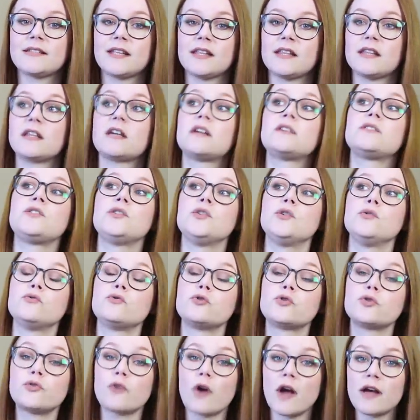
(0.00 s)
and thus you
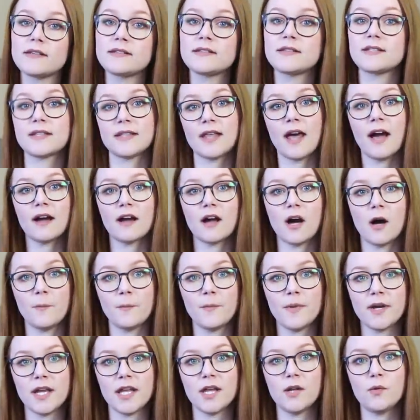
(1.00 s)
trust that
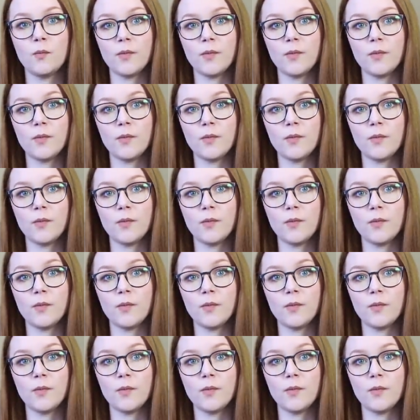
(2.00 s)
company